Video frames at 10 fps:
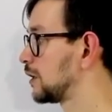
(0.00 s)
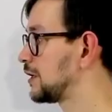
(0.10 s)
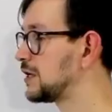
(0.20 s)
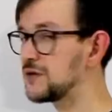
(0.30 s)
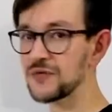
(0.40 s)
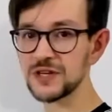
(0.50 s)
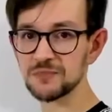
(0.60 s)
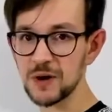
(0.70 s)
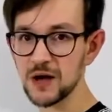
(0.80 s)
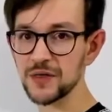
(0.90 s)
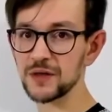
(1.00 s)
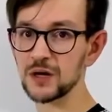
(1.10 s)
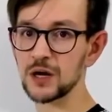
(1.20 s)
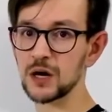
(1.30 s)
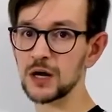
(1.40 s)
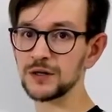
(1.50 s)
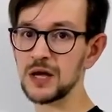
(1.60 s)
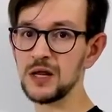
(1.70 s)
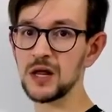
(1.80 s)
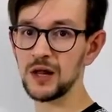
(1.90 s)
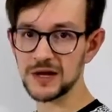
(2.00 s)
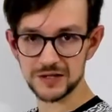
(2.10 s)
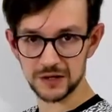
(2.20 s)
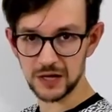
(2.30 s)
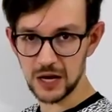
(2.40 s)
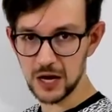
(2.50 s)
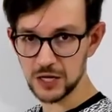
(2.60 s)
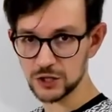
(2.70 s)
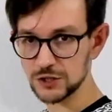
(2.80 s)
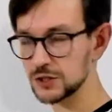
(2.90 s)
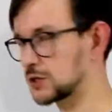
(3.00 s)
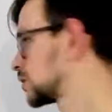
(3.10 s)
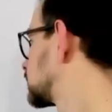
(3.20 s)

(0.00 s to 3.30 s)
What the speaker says: If this path contains less than k edges,